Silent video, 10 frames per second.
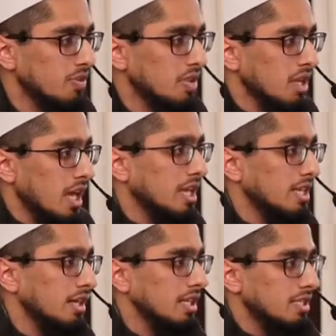
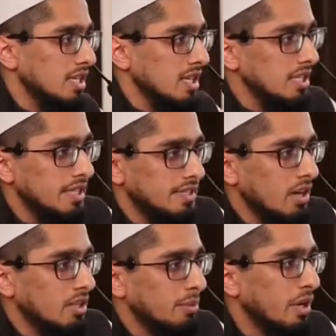Until, let's say, he lists it on
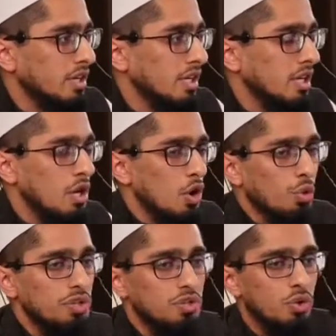the market, or
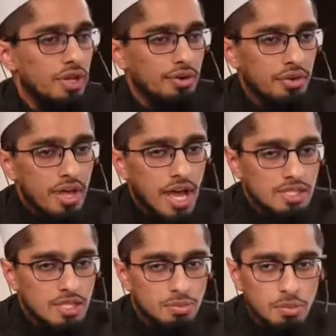he's going around
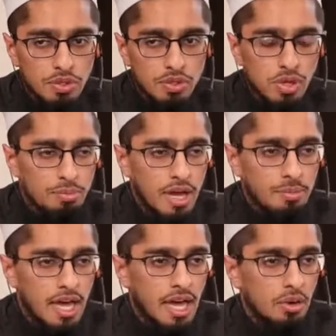asking people, do you want to buy my
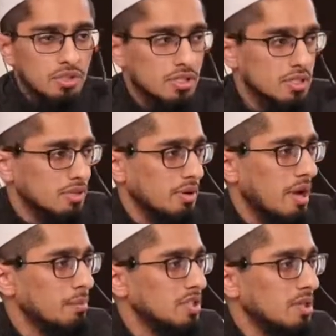house? This is how
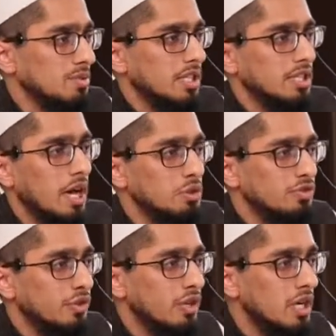much I'm selling the house
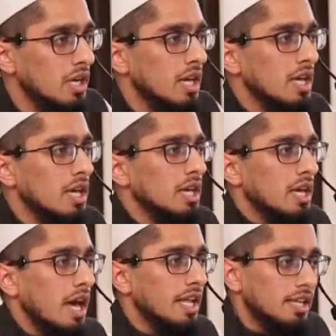for.
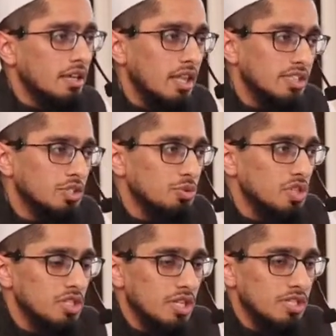Until that situation
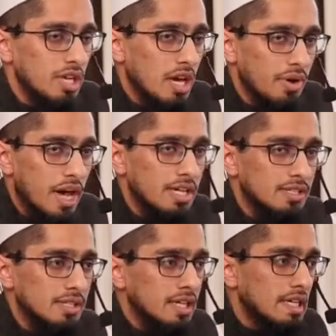doesn't arise,
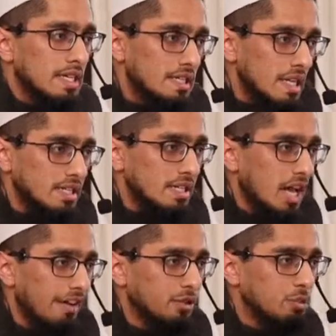he doesn't
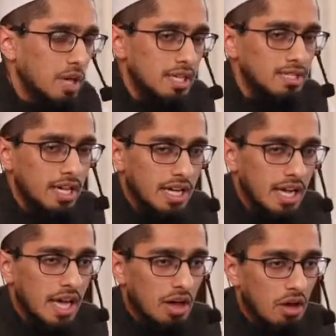have to pay
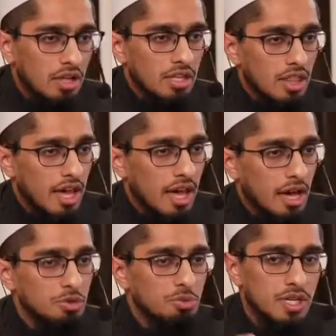zakah on that house
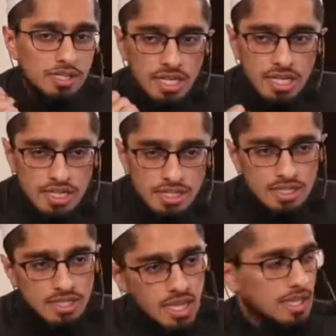because it isn't
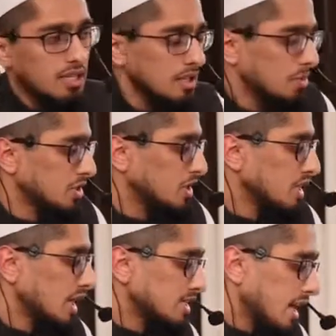technically
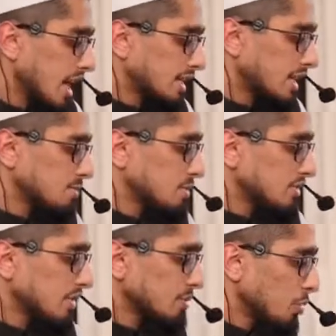merchandise at that
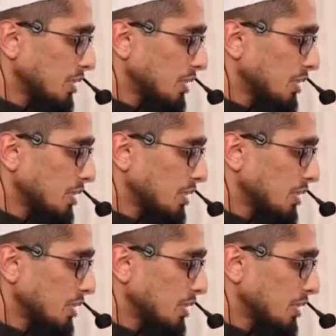specific moment.